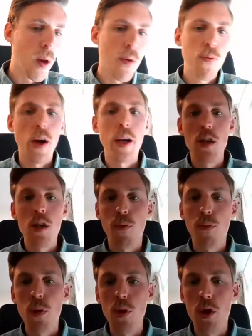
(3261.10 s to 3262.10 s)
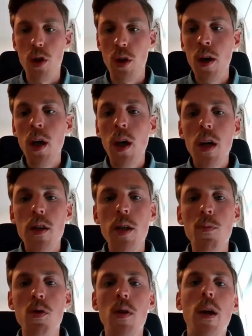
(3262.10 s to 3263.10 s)
Fridays for Future
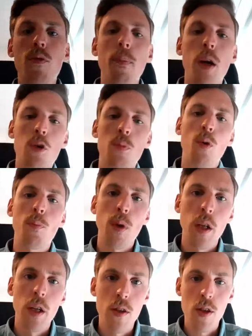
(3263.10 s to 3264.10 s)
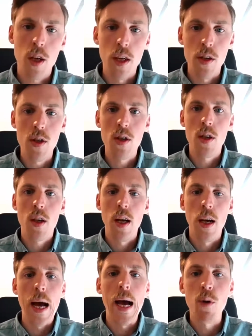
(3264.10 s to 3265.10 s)
seems to have a much more politicized
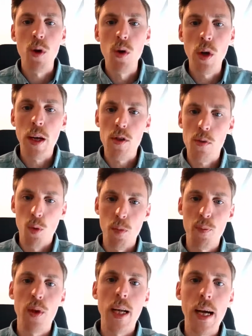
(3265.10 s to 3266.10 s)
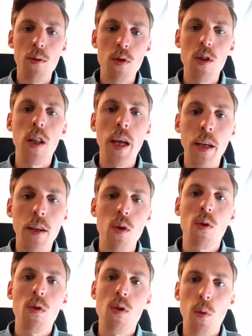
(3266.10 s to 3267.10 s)
outlook, has more pronounced links
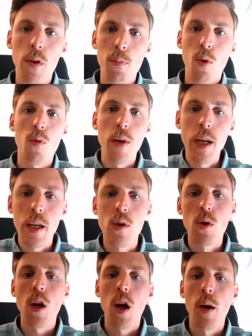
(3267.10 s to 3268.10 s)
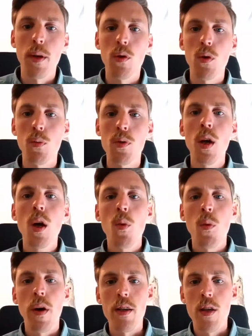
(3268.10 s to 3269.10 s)
also with more radical climate groups,
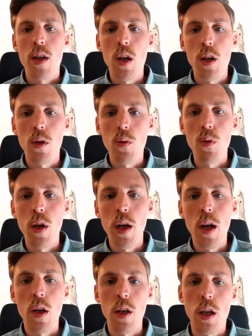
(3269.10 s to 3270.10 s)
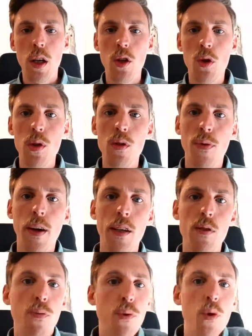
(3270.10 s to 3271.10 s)
whereas in other countries,
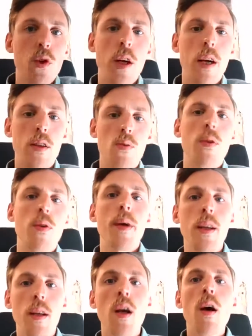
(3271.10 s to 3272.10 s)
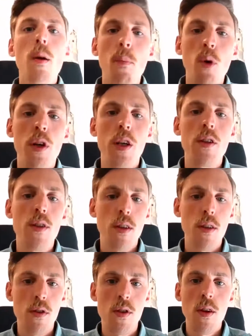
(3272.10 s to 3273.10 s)
Fridays for Future has remained more
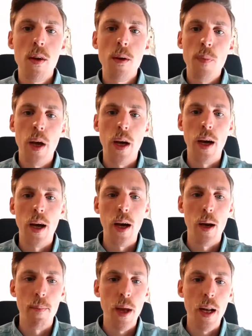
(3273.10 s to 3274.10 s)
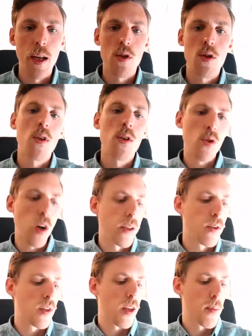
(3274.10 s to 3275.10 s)
distant and has tried
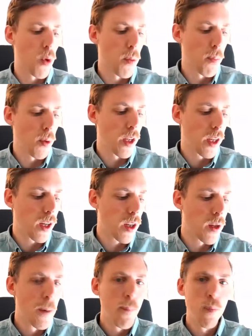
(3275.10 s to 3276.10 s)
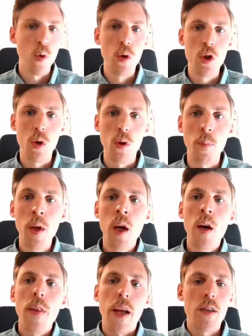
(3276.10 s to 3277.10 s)
to stay more politically neutral.
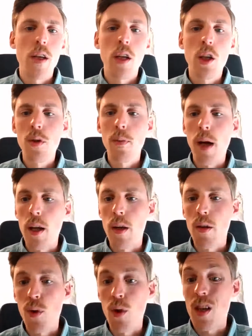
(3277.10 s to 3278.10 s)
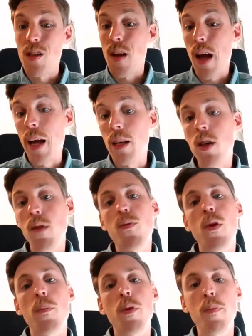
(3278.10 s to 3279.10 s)
Extinction Rebellion, of course, has actually
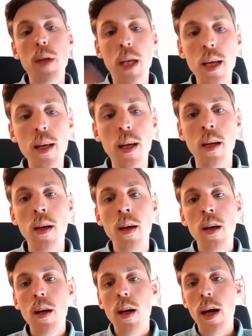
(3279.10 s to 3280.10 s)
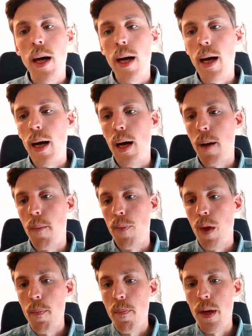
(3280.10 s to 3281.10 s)
from the beginning
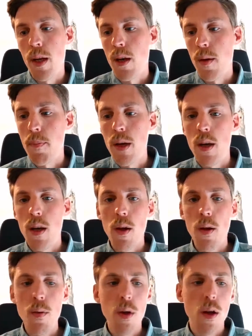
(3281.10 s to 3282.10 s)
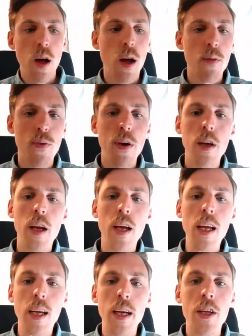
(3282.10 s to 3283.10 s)
been very
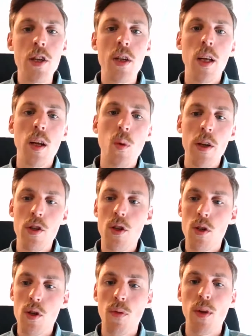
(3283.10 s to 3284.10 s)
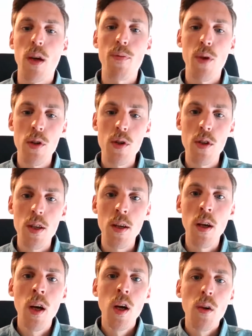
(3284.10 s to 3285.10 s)
engaged in questions of diversity.